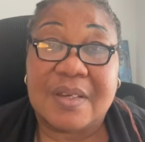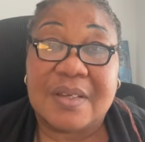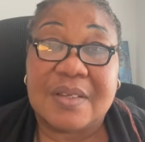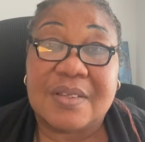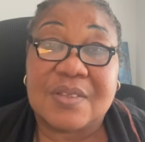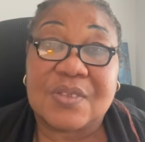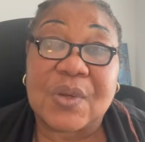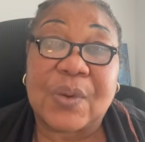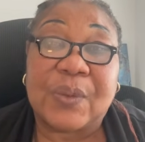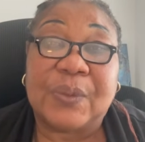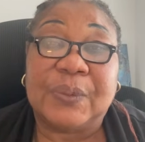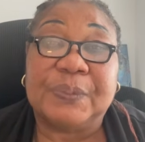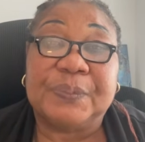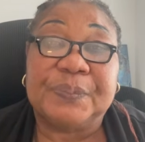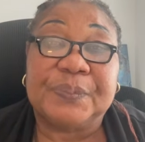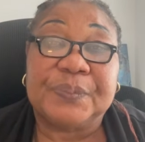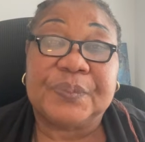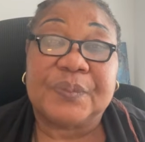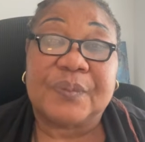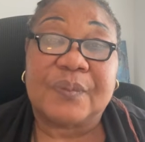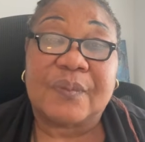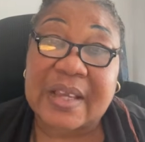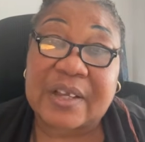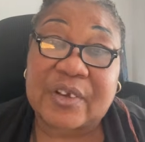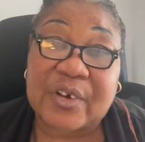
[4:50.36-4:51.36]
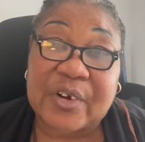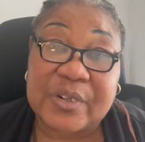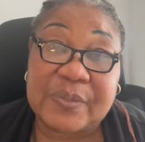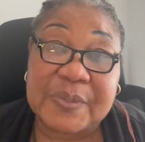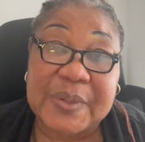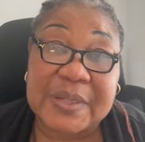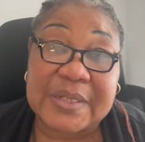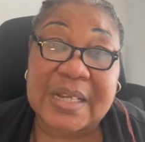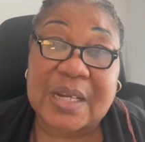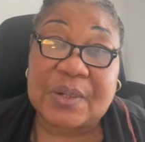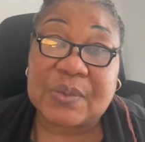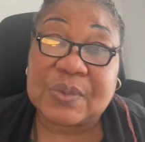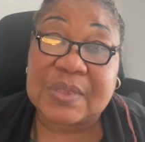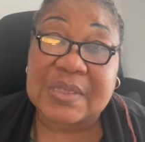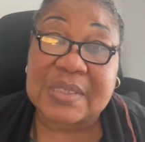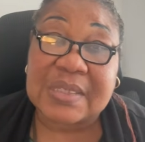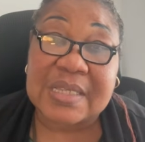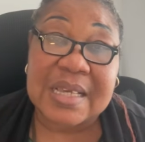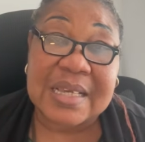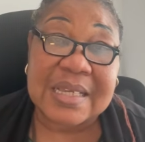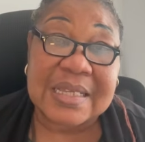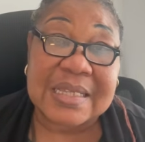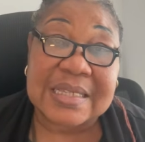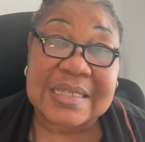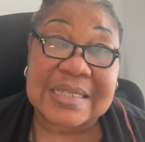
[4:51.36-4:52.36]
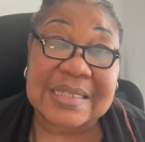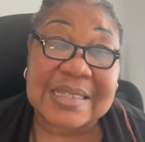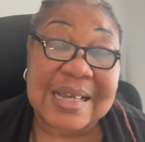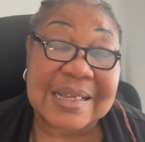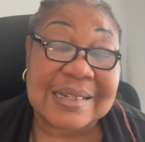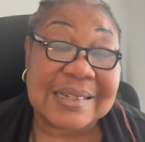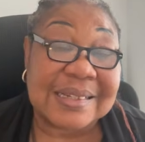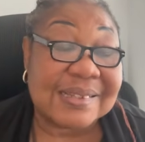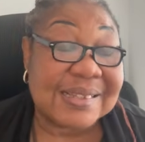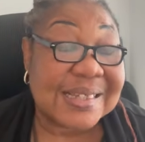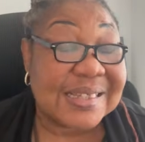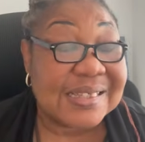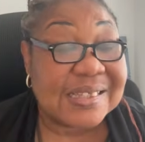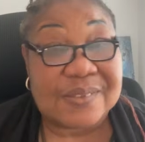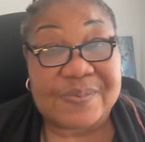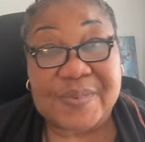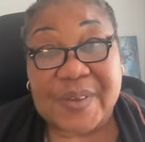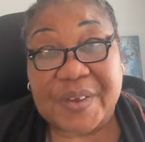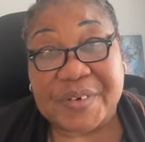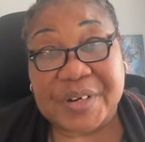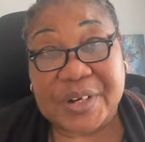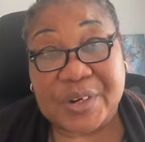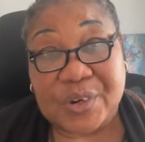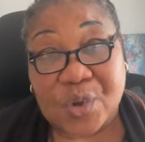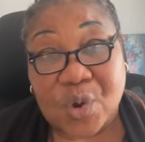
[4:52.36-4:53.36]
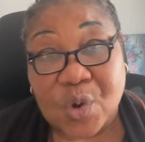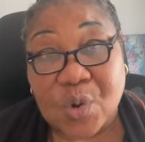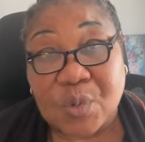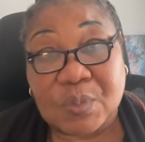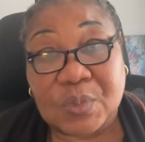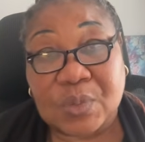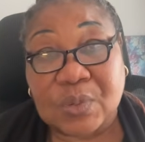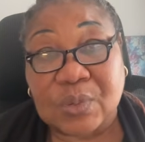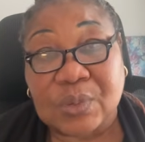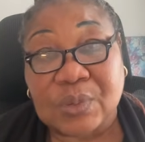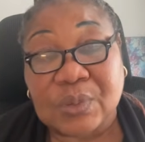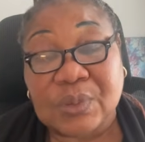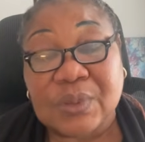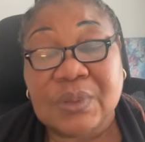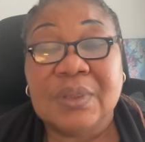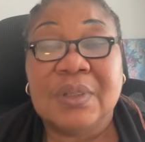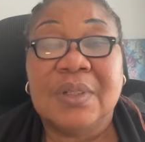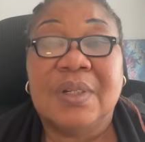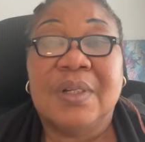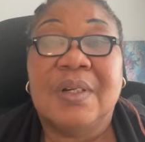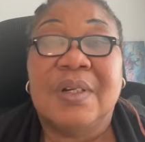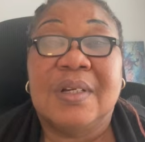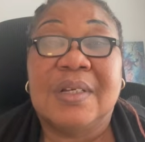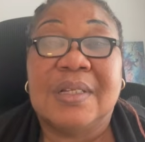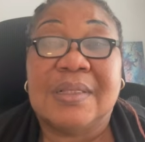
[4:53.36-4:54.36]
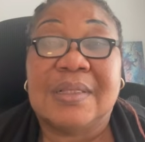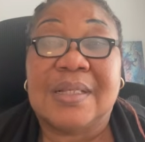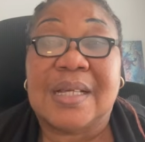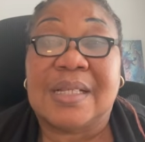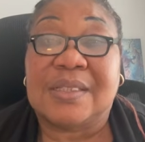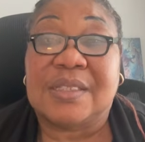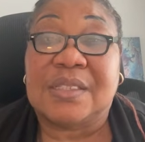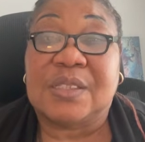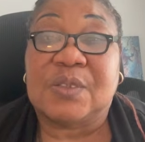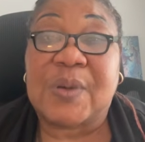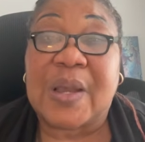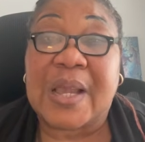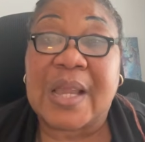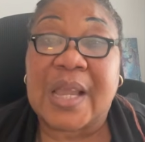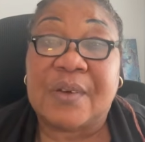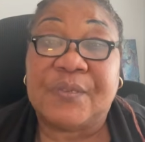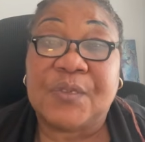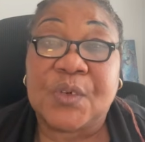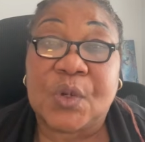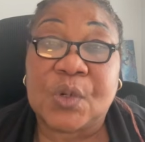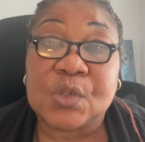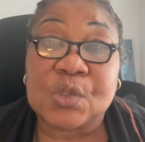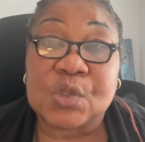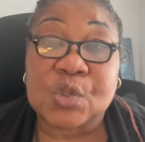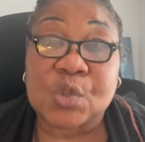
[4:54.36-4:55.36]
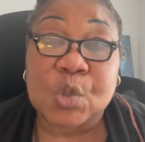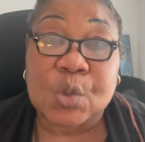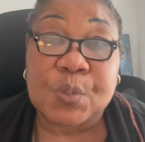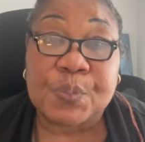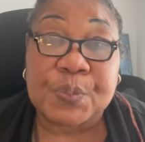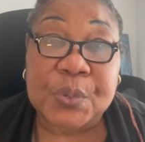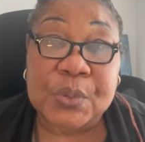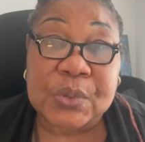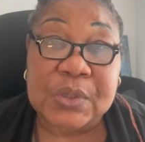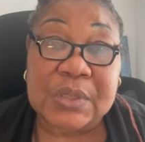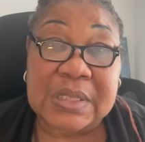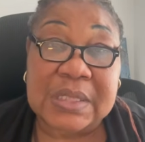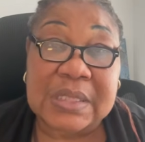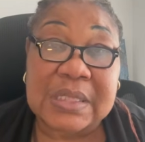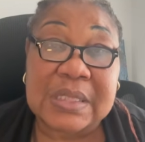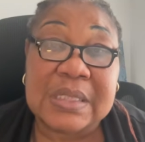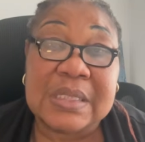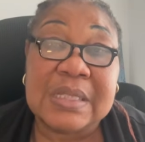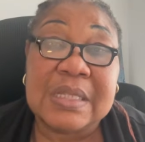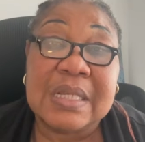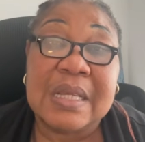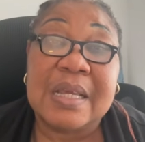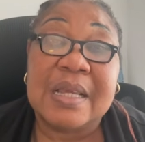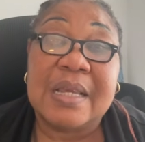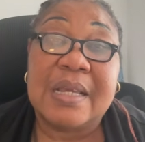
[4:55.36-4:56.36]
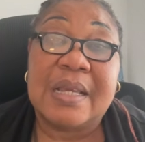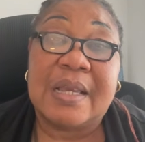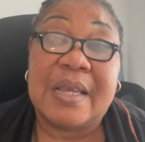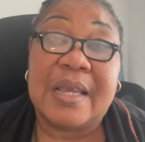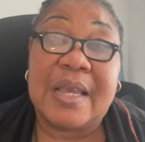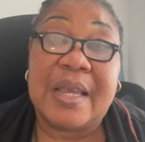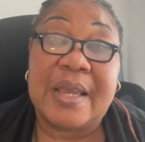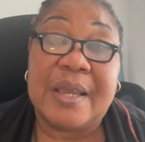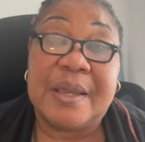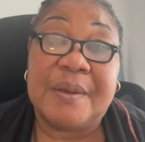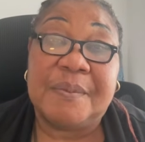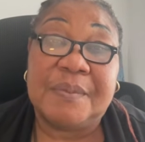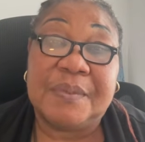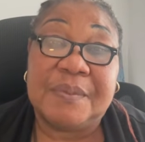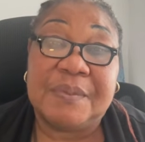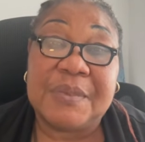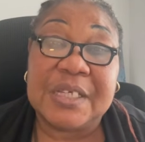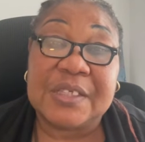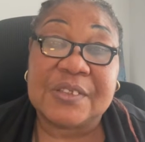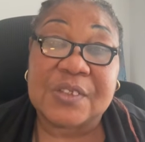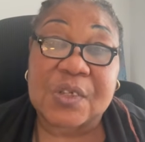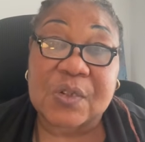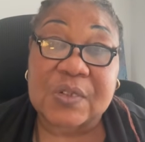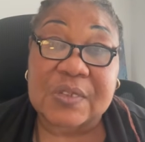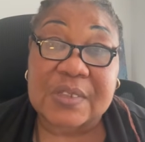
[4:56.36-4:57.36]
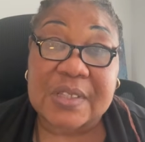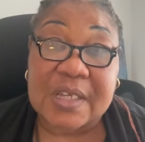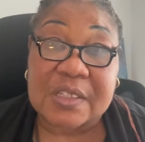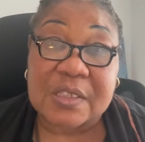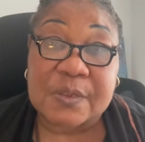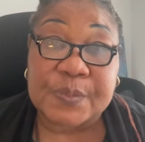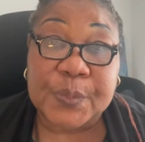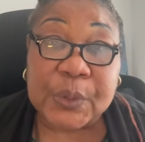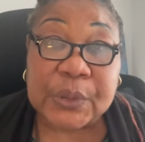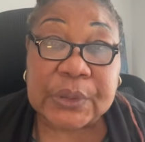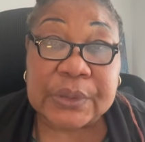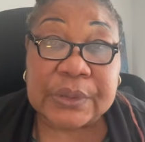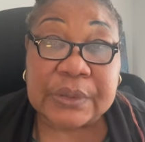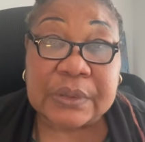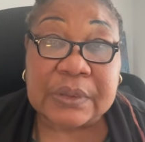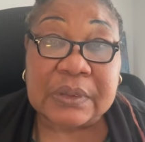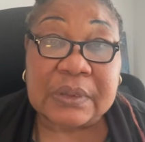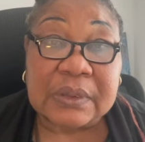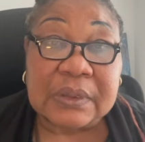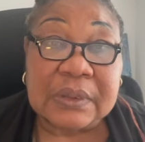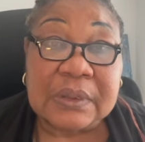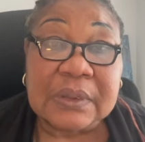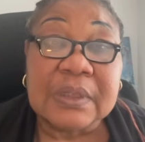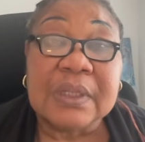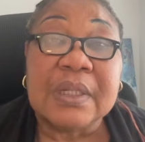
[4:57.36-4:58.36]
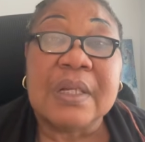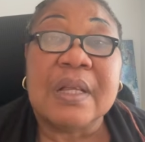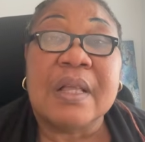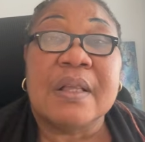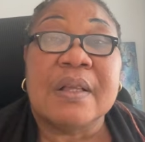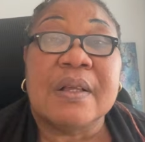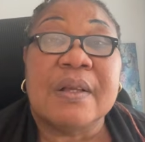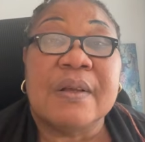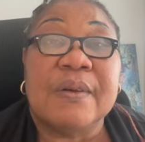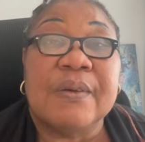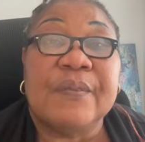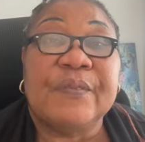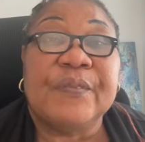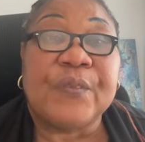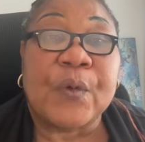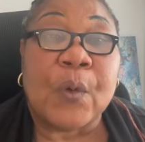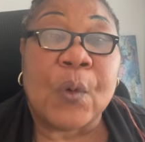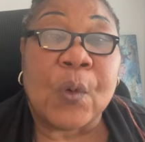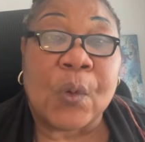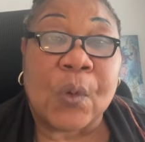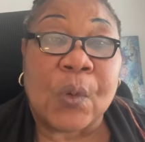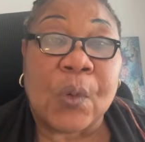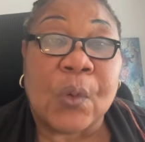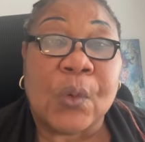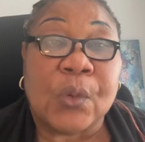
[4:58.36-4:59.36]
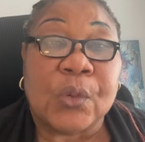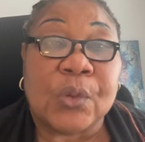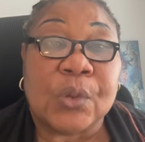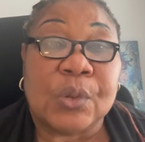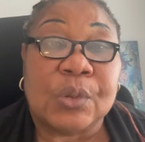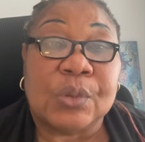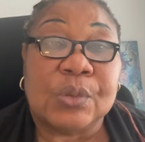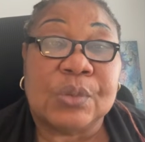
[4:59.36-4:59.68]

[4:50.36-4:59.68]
So encouragement I would say is that this is very normal. That is why I've also put in a success bundle for